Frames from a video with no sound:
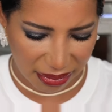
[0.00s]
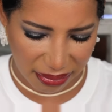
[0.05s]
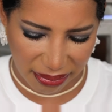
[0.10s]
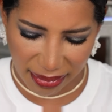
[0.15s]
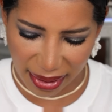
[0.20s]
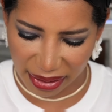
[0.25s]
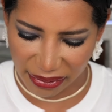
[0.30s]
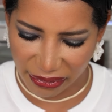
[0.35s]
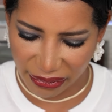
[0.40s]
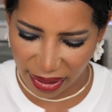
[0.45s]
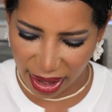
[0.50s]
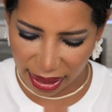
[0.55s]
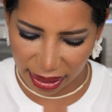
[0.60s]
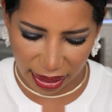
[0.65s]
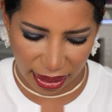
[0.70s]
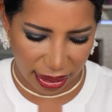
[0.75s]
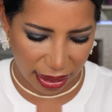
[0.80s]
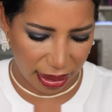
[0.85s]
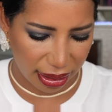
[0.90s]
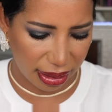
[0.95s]
my
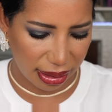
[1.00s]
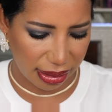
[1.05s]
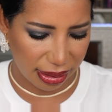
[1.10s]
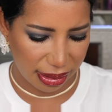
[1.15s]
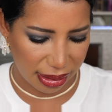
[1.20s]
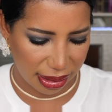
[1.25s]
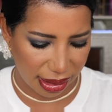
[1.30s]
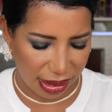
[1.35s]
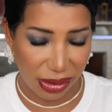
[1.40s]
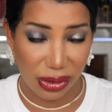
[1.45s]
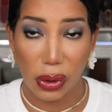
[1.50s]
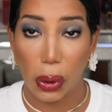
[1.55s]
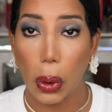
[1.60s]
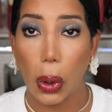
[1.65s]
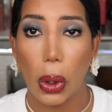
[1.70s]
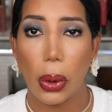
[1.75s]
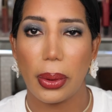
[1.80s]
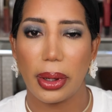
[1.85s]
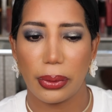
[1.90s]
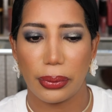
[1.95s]
vanity is
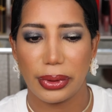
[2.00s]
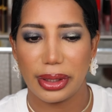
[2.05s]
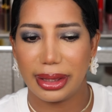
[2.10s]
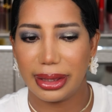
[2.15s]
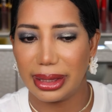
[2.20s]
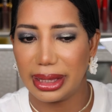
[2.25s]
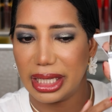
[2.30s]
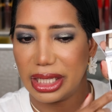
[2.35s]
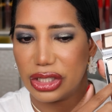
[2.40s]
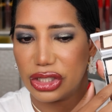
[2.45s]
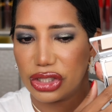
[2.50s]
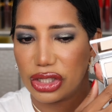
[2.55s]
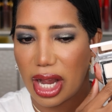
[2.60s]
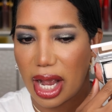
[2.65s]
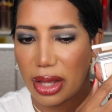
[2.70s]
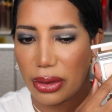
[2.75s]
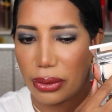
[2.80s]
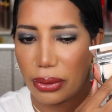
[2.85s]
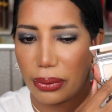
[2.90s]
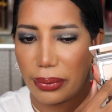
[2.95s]
covered with this
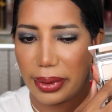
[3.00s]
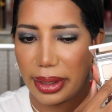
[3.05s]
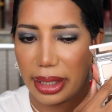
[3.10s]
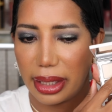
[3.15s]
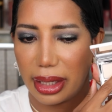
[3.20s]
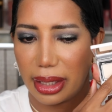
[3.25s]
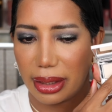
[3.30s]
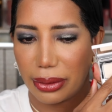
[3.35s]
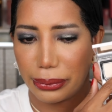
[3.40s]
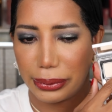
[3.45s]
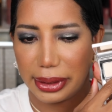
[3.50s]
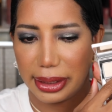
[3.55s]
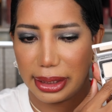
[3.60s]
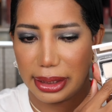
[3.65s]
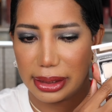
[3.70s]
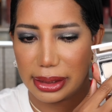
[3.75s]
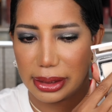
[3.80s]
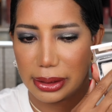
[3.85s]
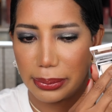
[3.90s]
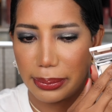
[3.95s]
shadow over here, with
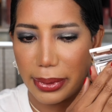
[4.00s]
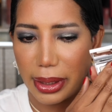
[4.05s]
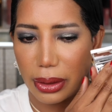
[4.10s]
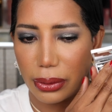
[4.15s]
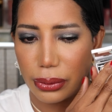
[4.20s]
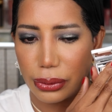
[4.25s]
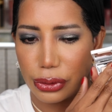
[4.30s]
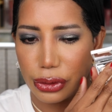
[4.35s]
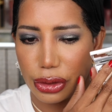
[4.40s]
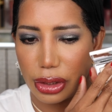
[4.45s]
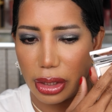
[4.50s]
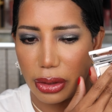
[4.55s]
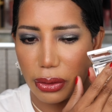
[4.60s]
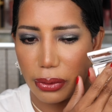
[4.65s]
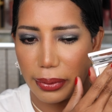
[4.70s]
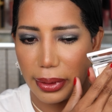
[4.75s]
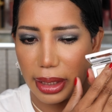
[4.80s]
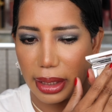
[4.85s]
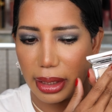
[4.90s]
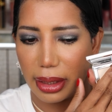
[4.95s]
this sparkle shade
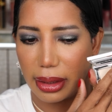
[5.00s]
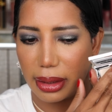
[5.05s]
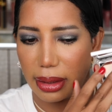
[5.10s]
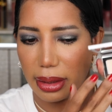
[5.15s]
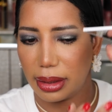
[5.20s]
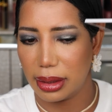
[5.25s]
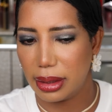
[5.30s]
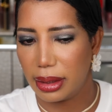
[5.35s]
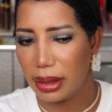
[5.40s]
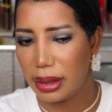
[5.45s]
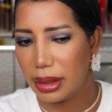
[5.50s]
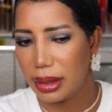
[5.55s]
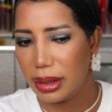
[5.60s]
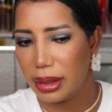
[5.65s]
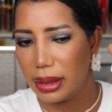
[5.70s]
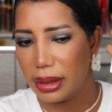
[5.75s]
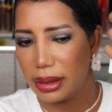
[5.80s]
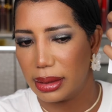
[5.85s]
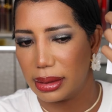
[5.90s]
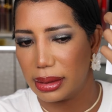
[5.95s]
over here.
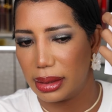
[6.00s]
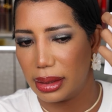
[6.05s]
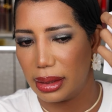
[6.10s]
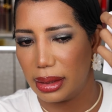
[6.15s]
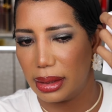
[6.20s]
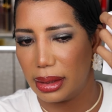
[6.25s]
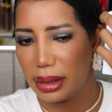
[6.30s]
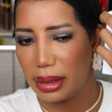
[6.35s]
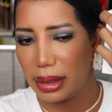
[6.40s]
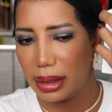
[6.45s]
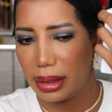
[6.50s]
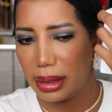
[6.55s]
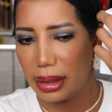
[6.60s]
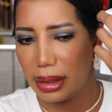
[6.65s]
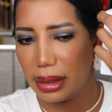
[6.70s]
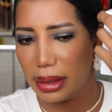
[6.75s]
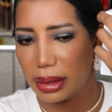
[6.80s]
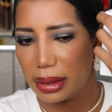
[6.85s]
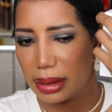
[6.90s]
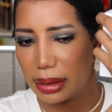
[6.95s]
See,
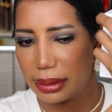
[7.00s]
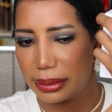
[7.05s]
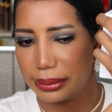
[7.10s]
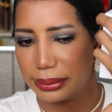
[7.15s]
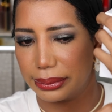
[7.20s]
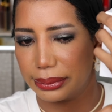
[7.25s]
look.